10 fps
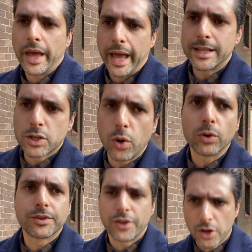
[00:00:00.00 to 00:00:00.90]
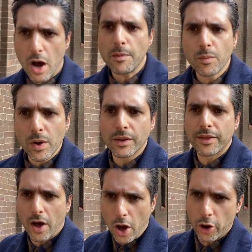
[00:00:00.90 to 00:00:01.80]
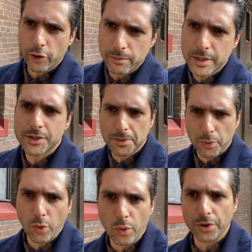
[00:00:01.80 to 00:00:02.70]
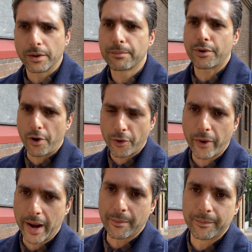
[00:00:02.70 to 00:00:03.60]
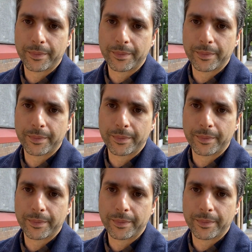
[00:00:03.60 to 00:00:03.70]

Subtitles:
it's called the Commonwealth Home Support Program.